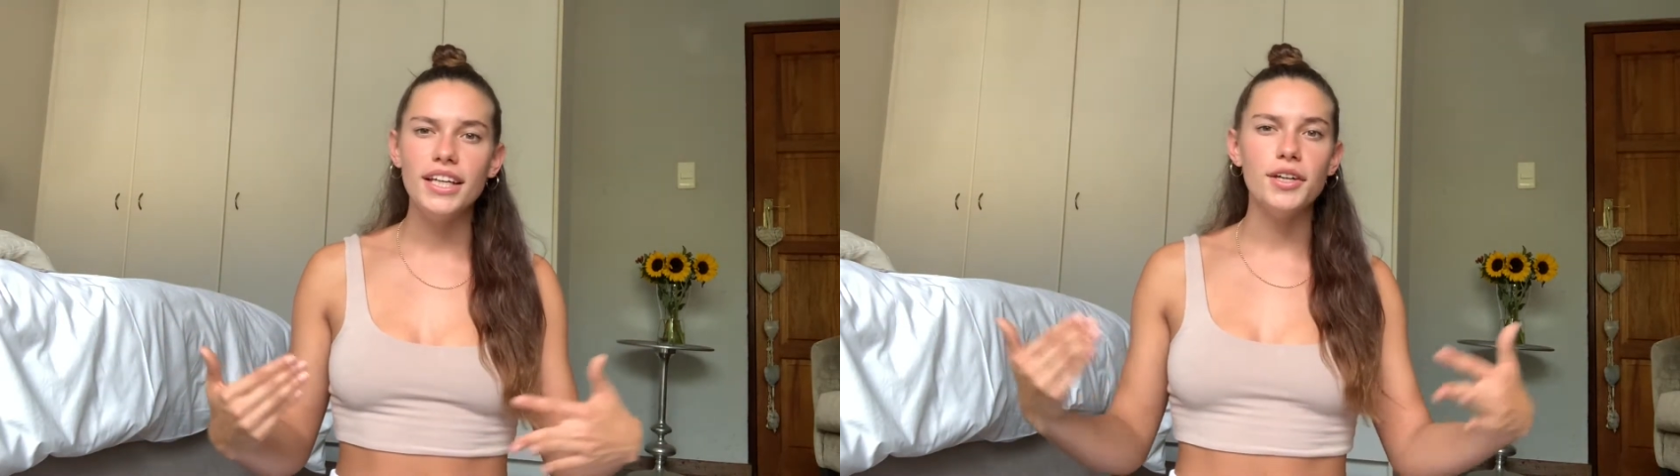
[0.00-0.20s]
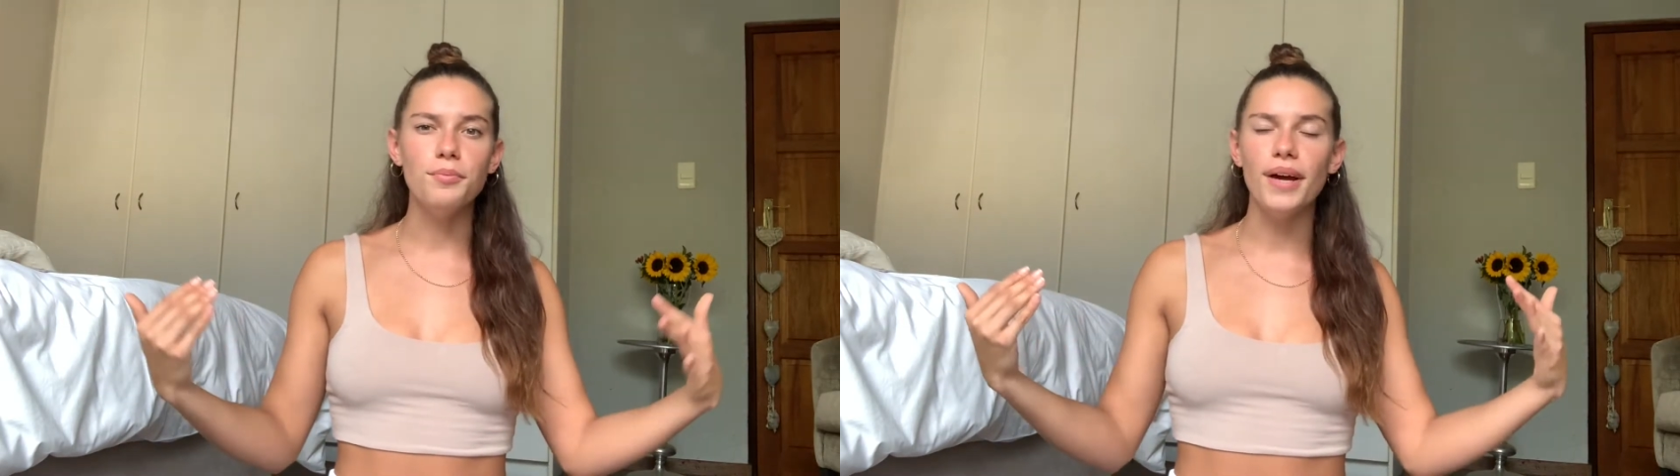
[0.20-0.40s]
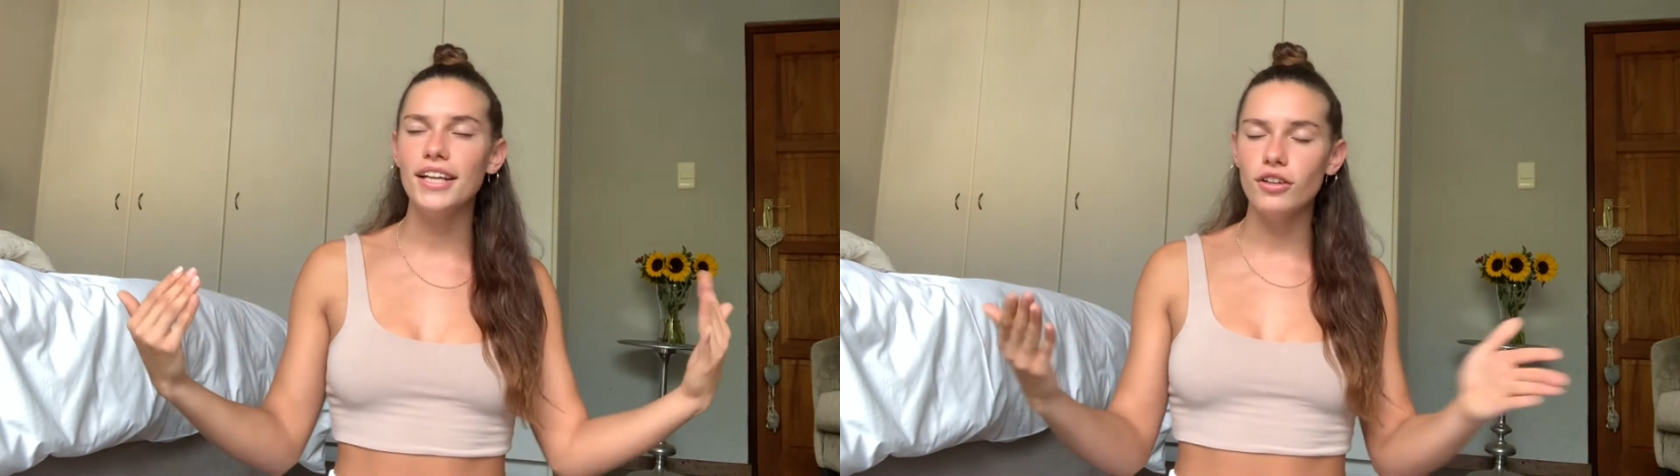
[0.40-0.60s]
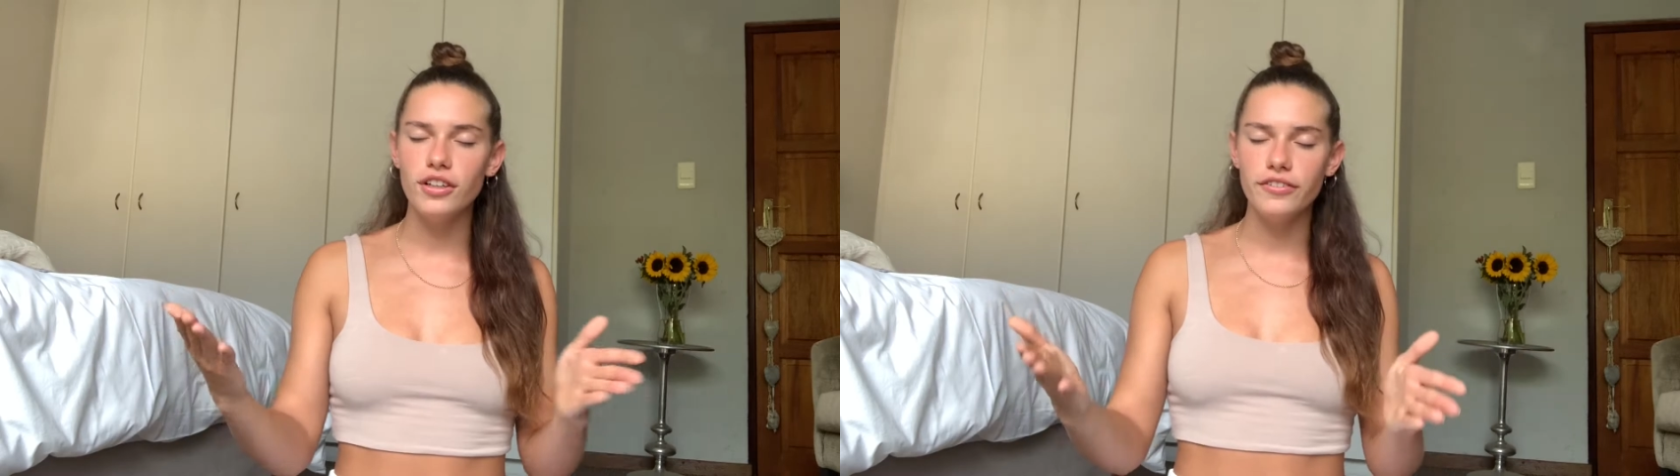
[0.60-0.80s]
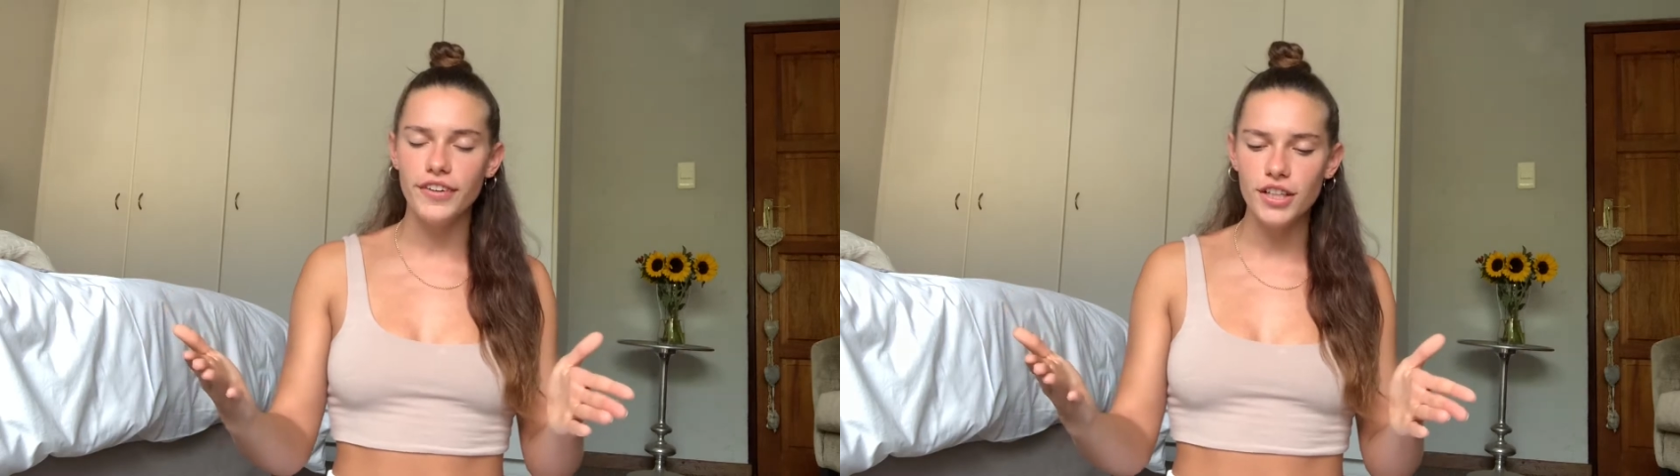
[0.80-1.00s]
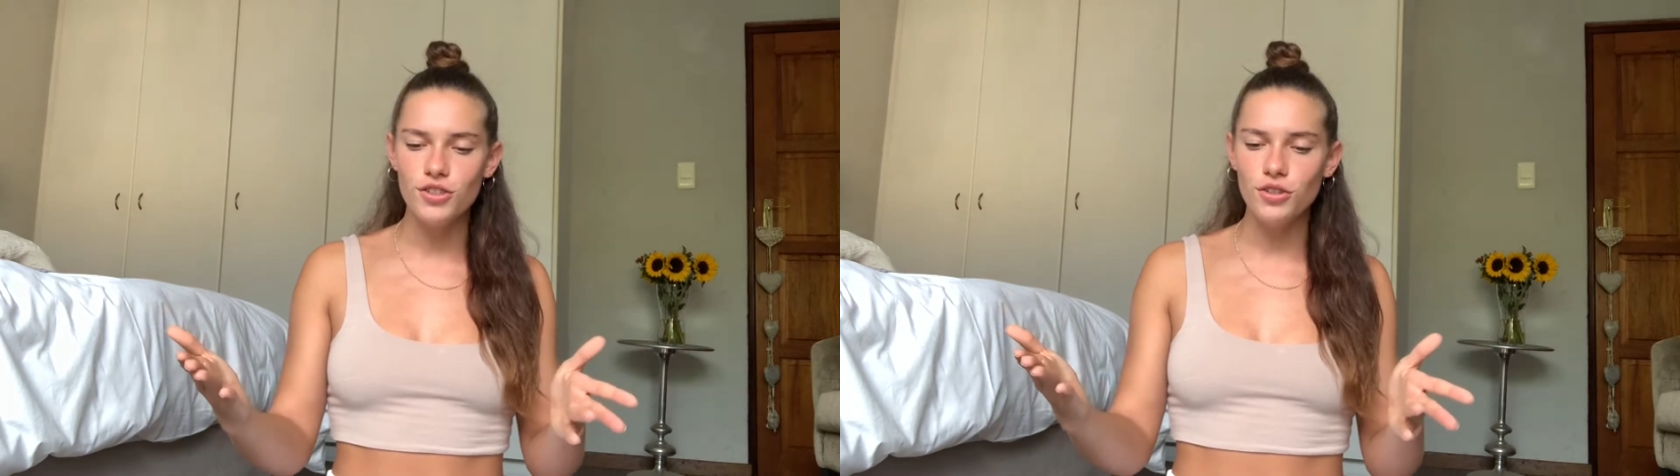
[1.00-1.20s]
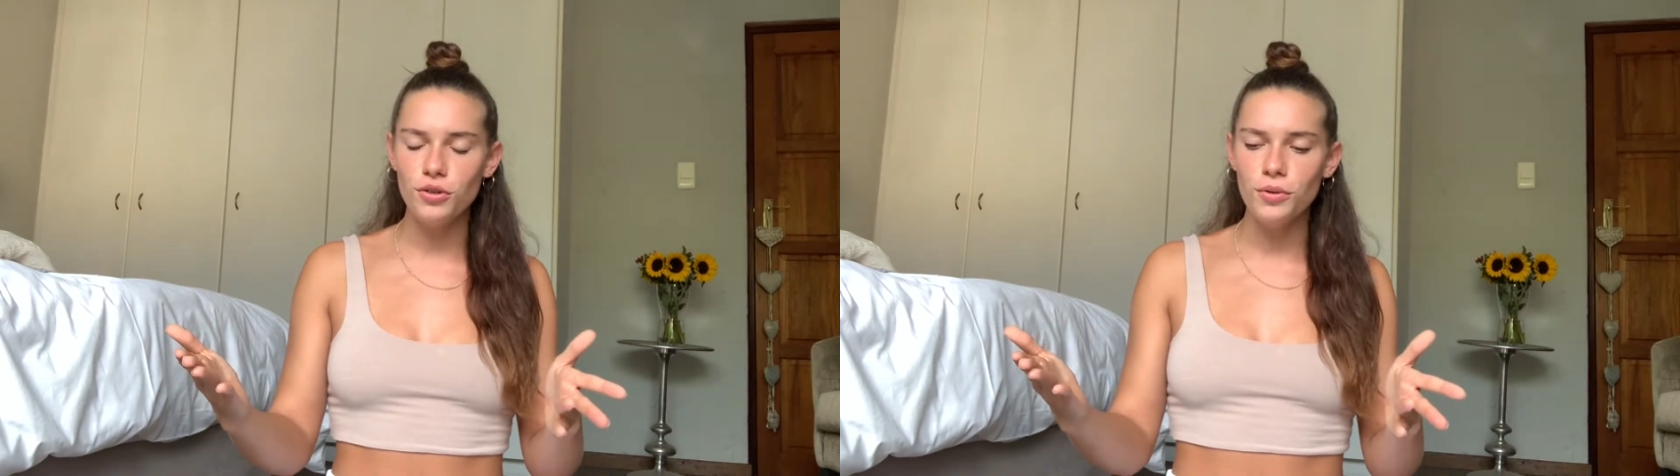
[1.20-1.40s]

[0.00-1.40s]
It may not affect you,